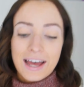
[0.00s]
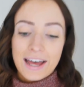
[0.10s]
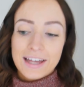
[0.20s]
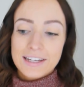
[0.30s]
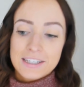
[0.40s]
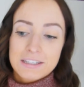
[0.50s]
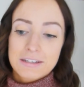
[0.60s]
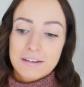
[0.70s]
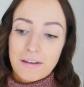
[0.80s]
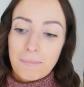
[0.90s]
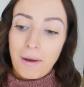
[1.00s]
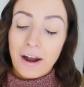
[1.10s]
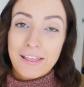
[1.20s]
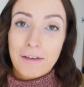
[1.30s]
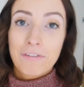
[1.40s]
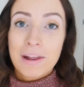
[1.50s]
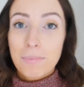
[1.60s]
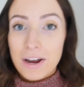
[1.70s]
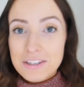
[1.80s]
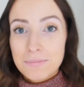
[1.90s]
And apparently they're really
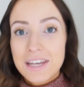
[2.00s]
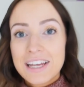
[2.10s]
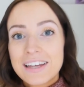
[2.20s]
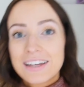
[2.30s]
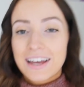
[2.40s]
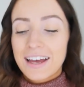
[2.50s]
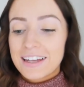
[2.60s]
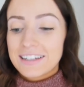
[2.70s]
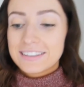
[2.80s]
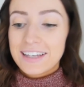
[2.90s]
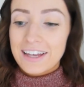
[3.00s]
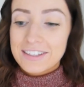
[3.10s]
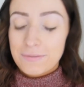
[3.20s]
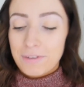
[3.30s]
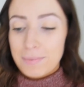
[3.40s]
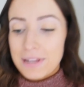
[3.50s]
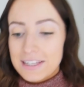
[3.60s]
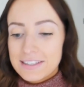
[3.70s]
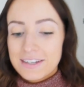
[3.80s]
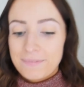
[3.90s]
impressing me, and yeah, so I'm really
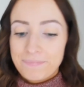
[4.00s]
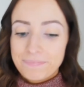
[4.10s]
pleased.